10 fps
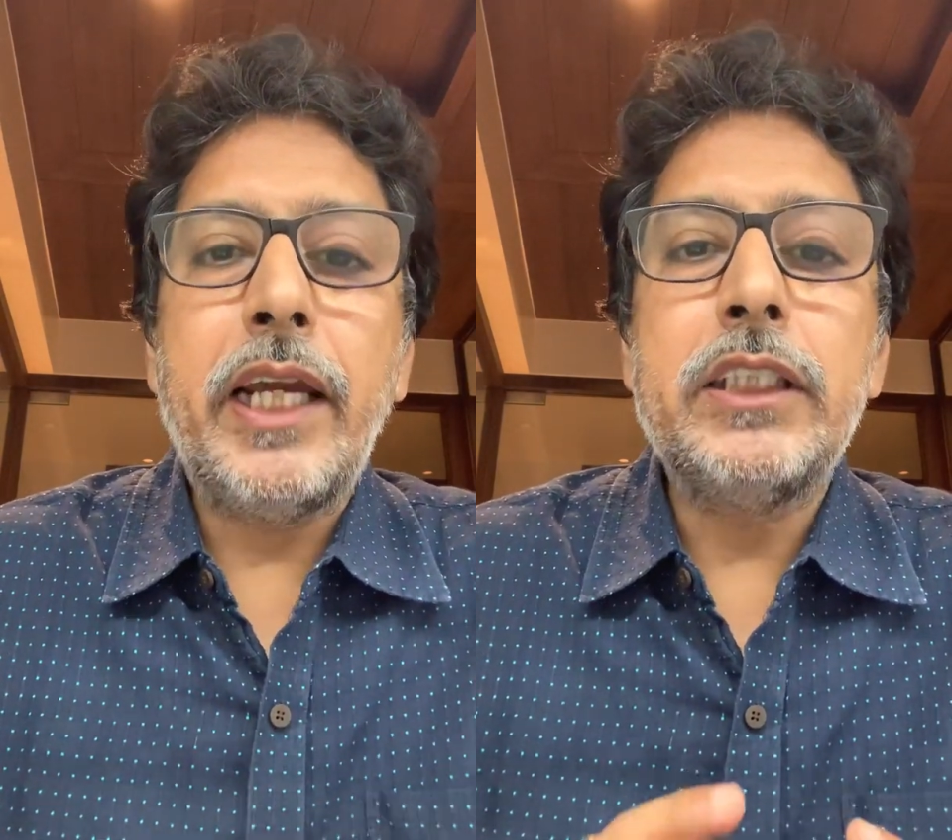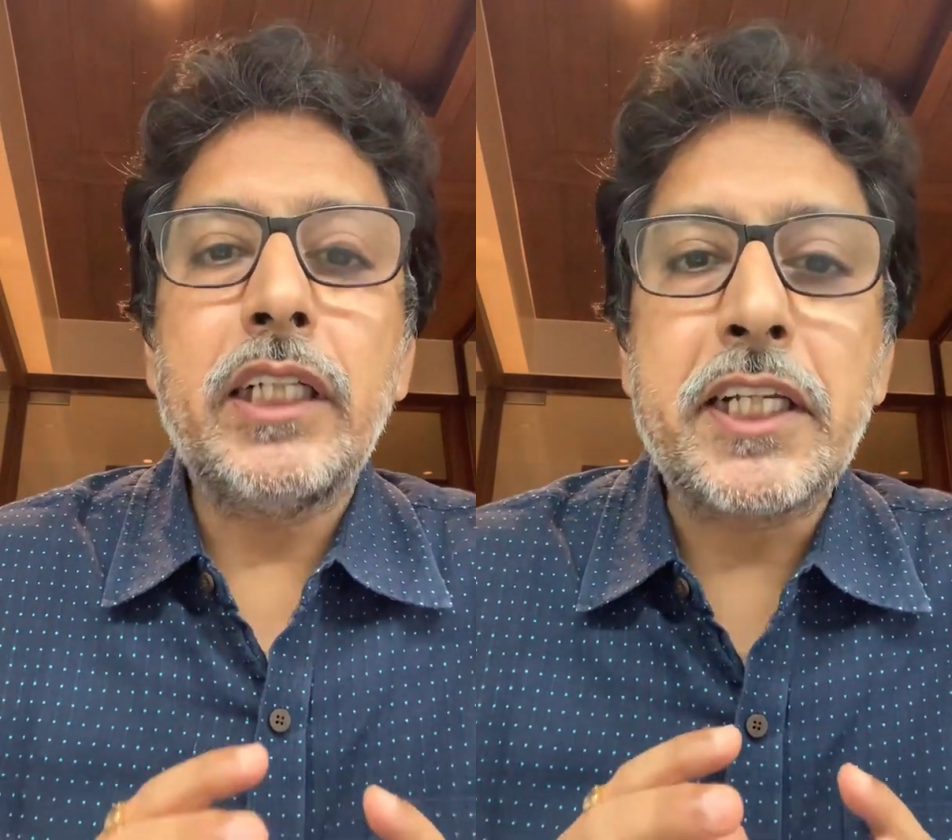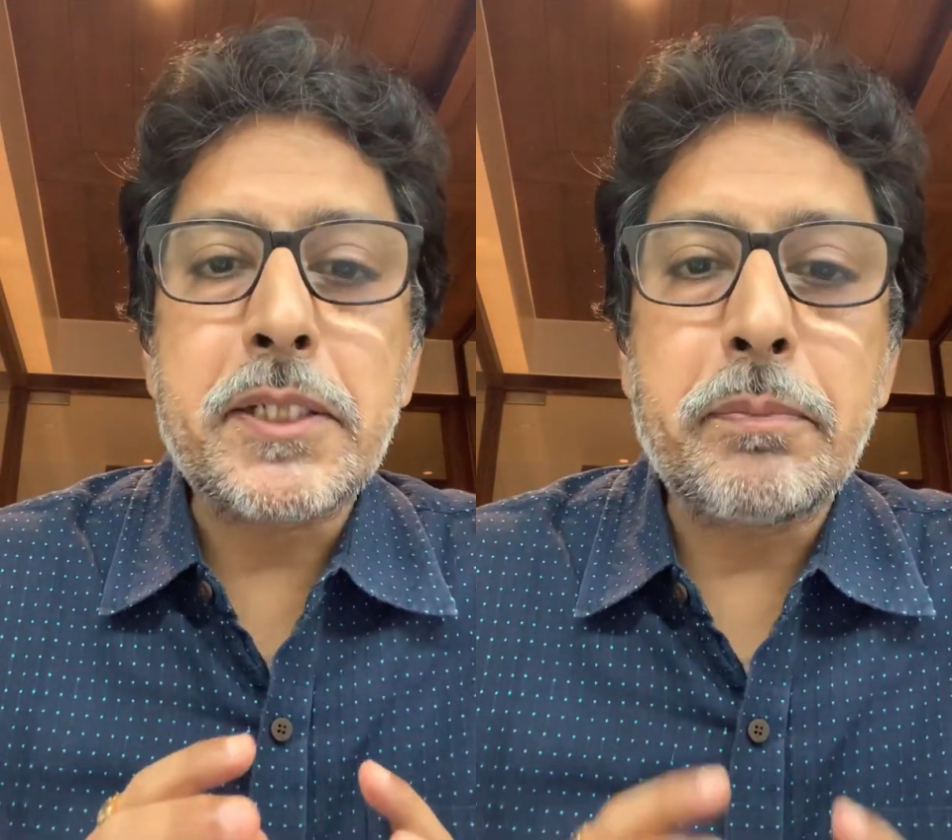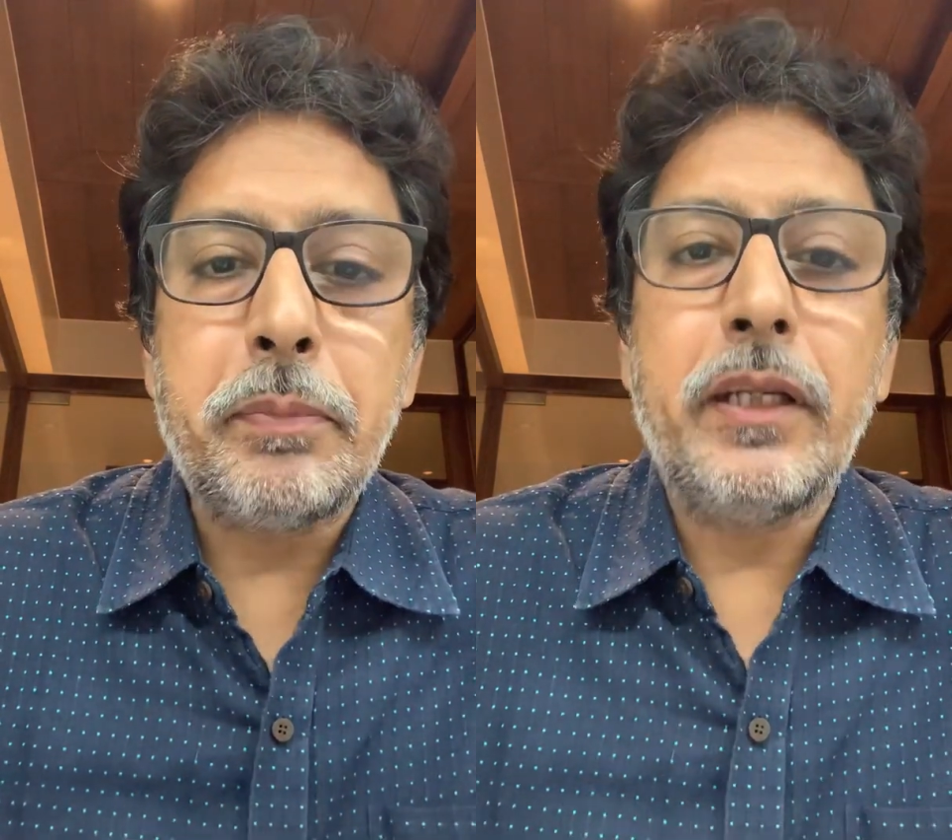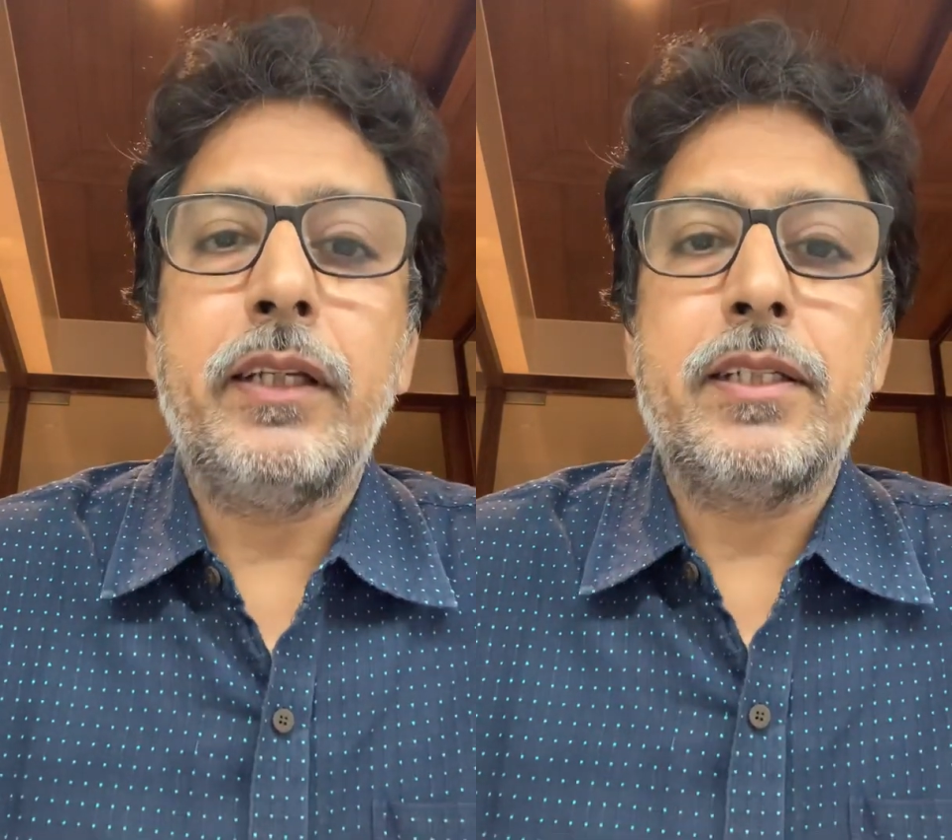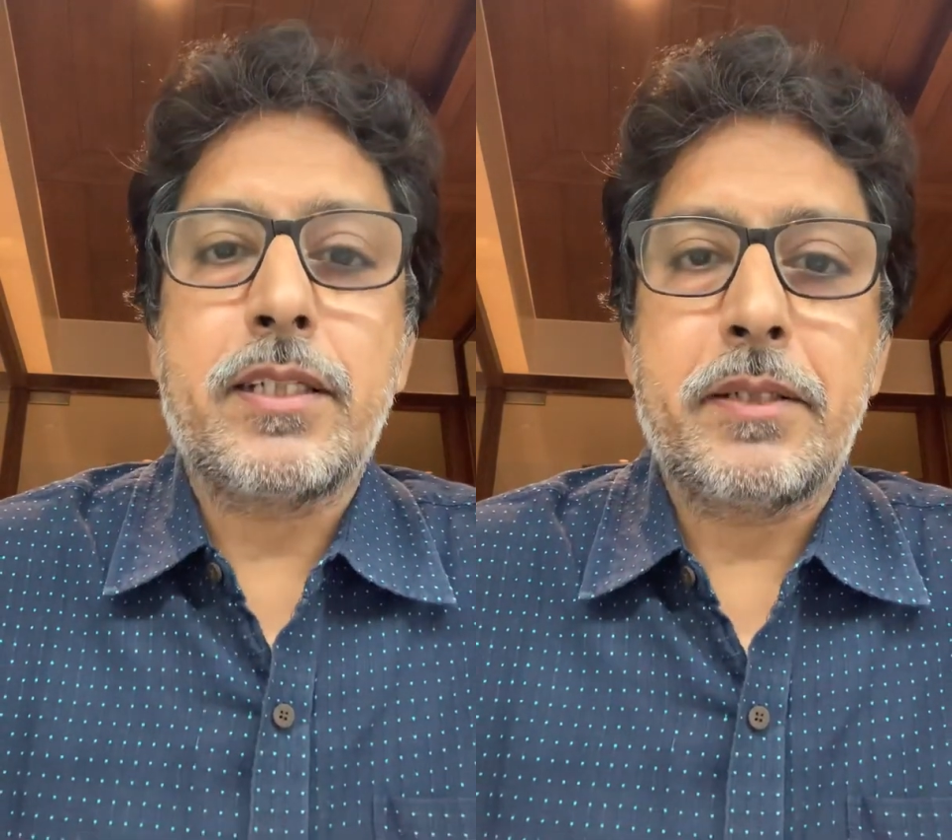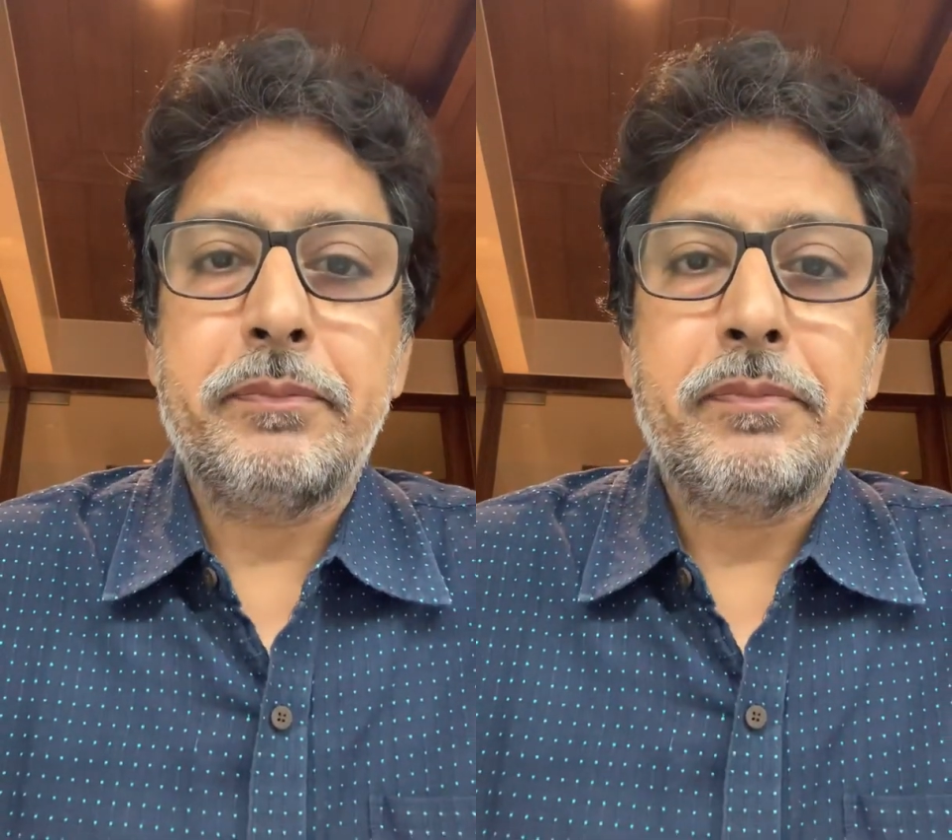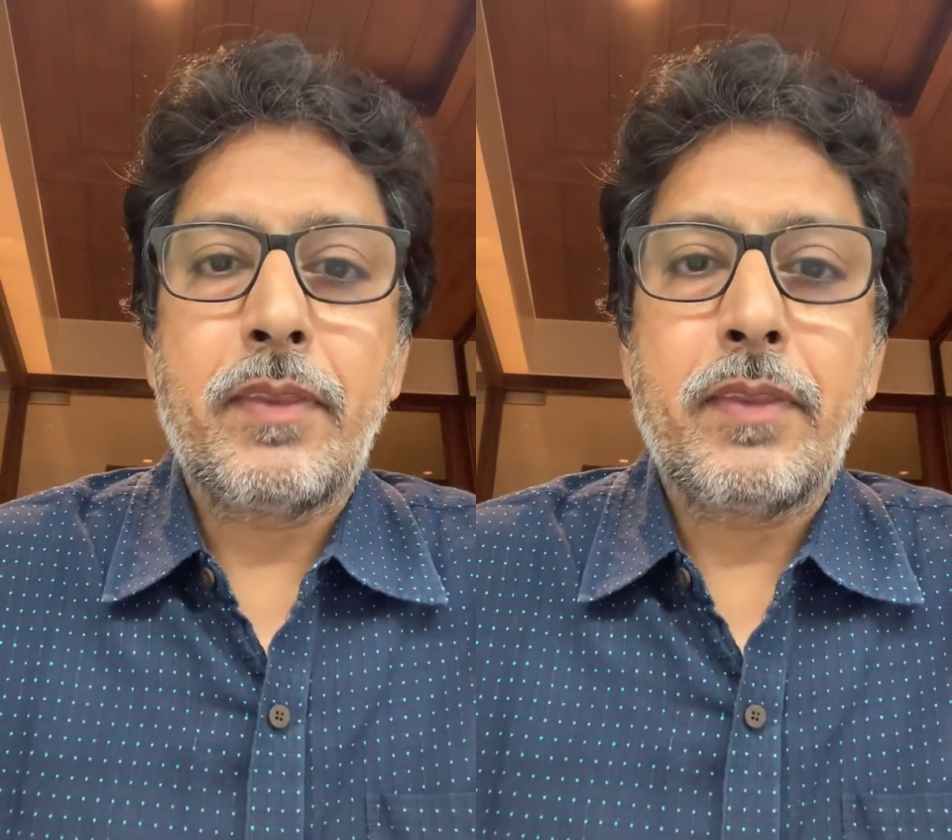age and experience.